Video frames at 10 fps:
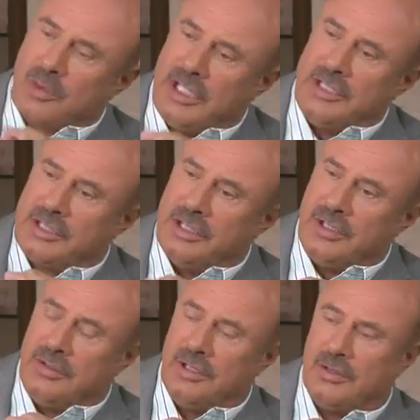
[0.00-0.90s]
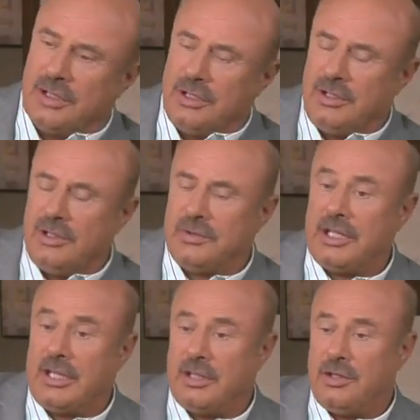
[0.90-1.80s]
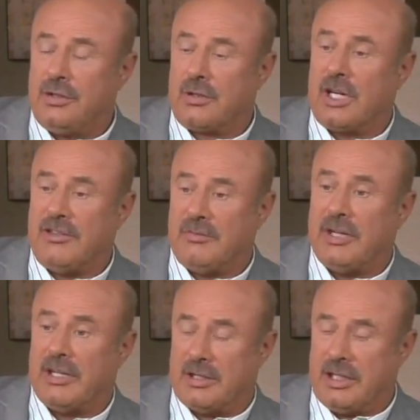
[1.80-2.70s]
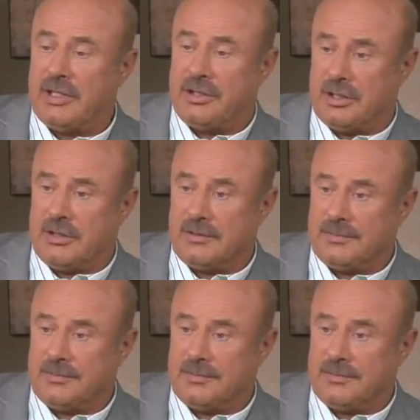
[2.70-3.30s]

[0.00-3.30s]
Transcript: reason you do it. You said that you crave male attention.